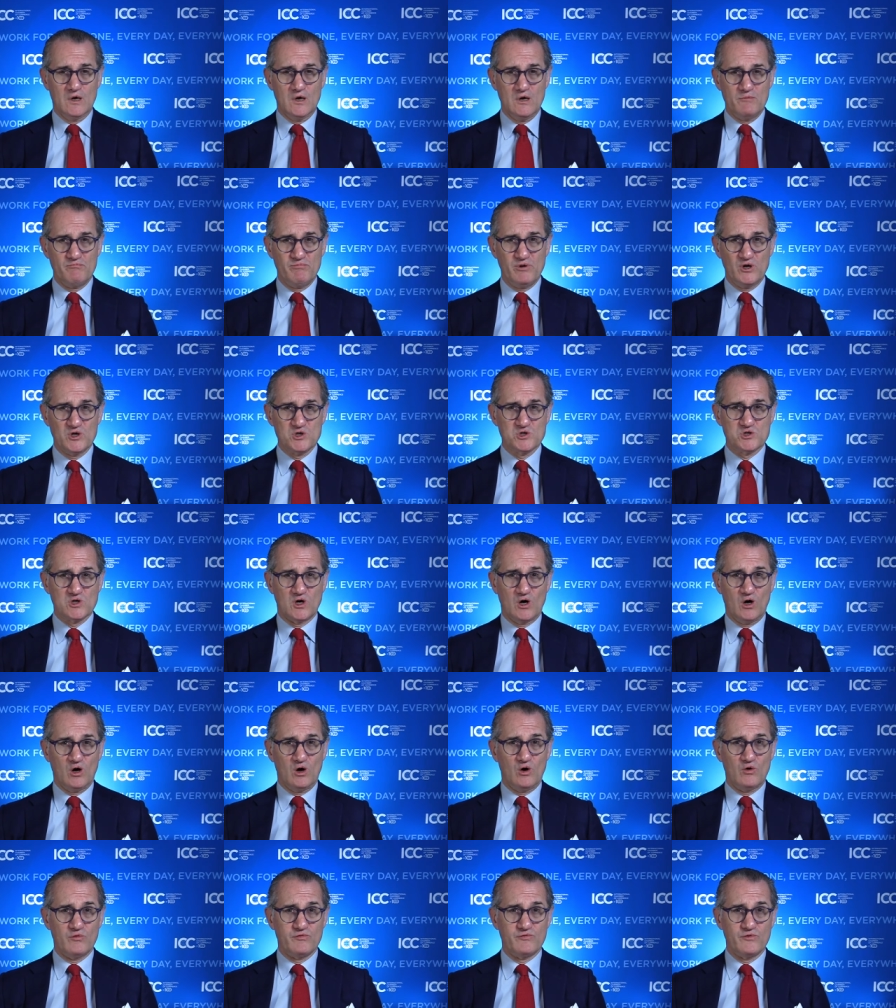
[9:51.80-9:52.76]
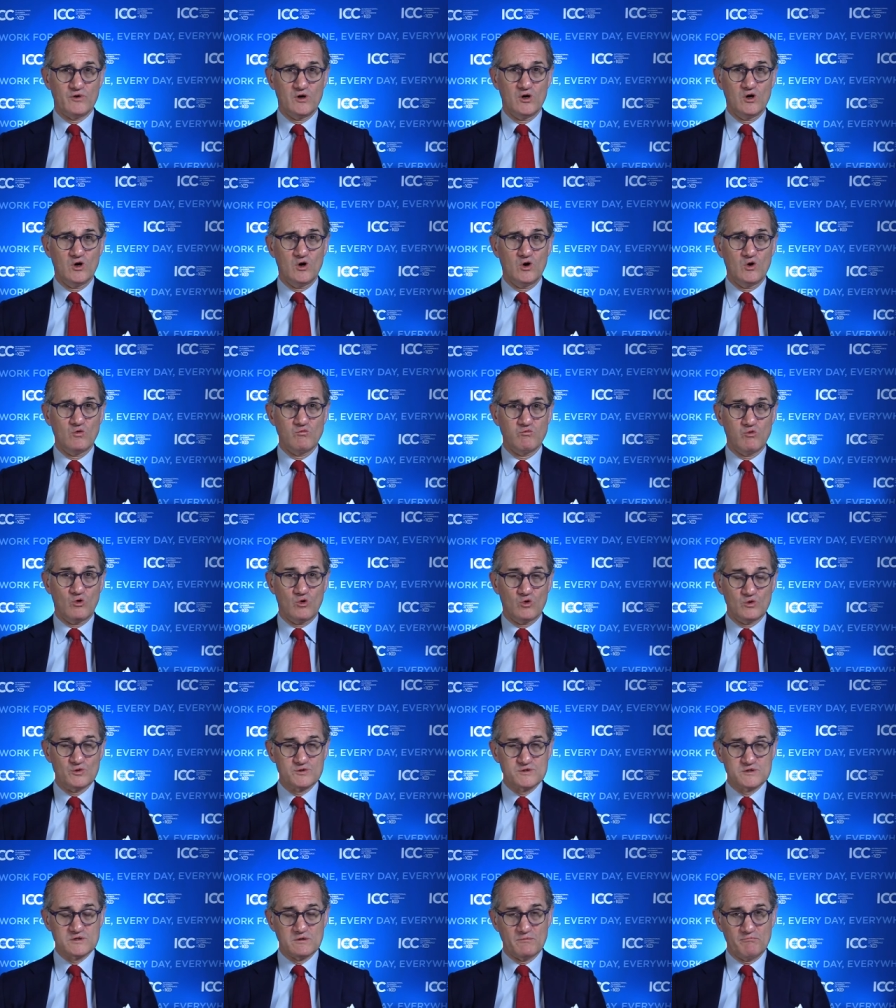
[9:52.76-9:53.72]
a bunch of uh,
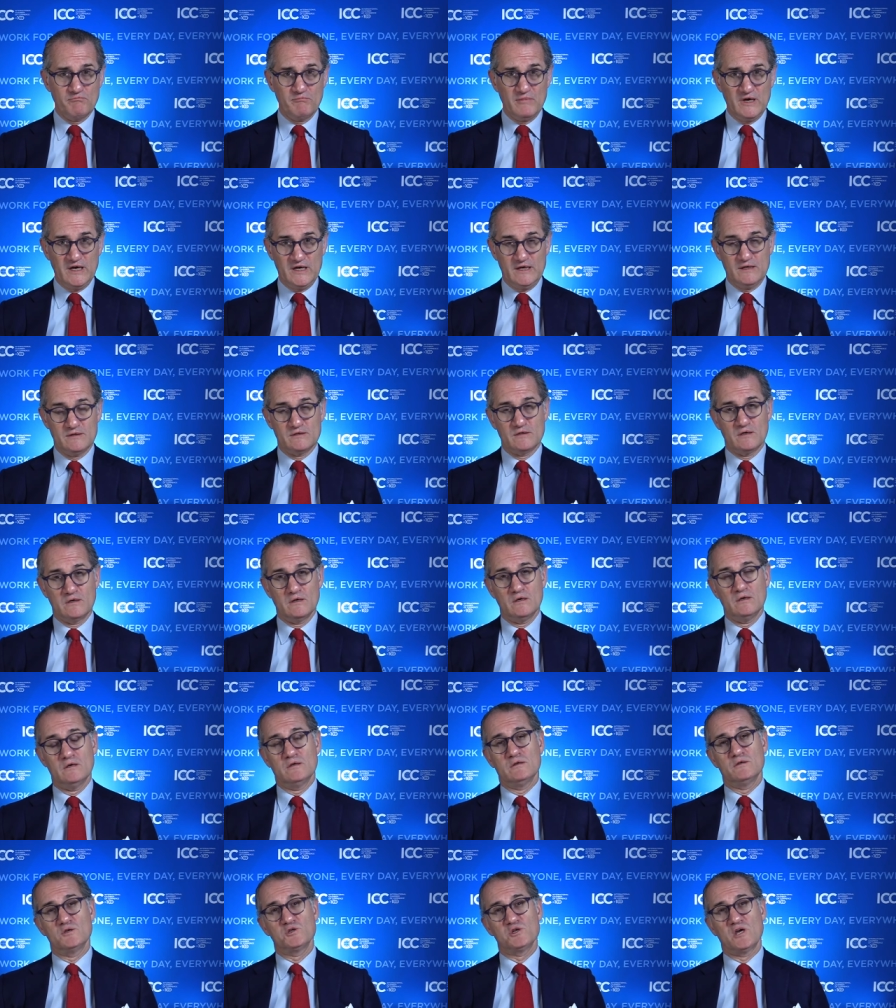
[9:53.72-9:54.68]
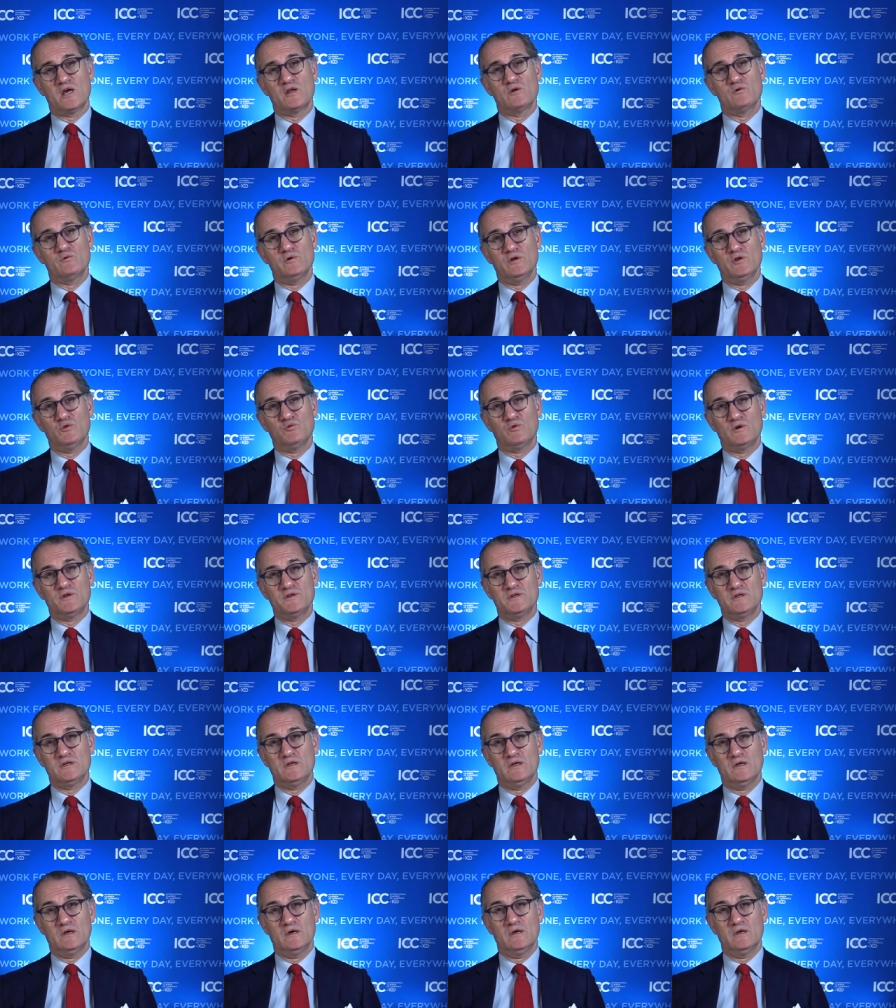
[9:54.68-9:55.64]
awards made in January
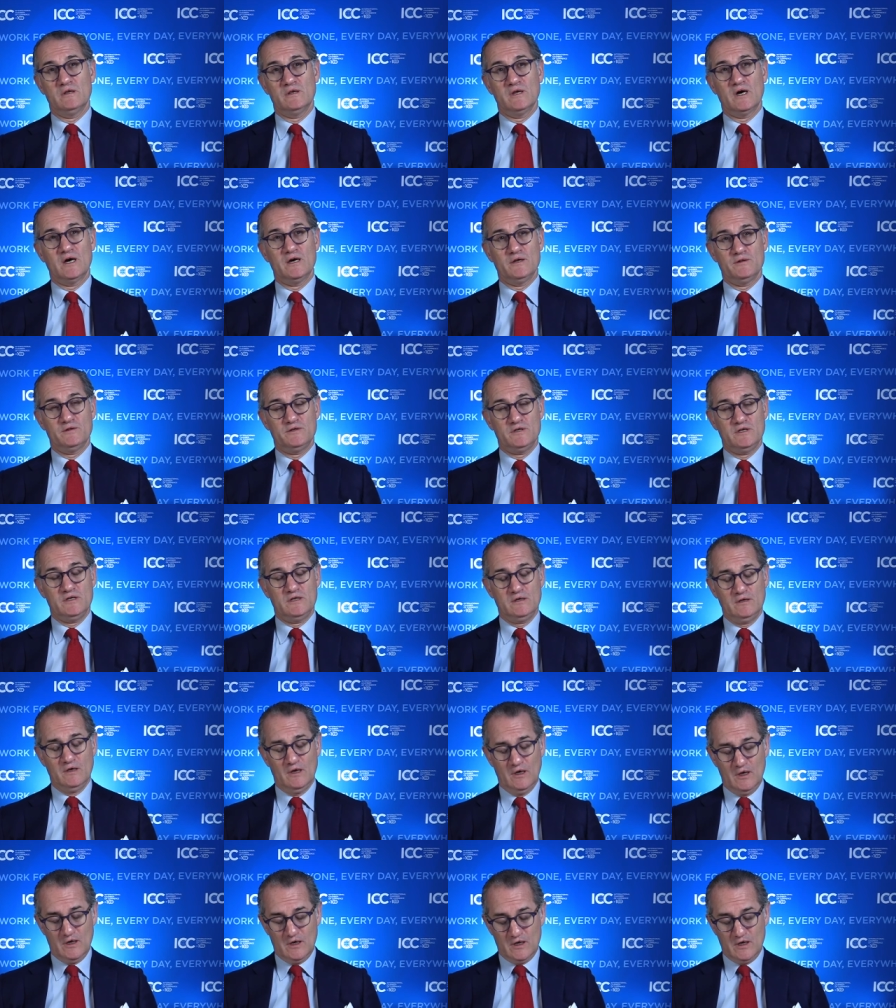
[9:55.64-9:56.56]
2019,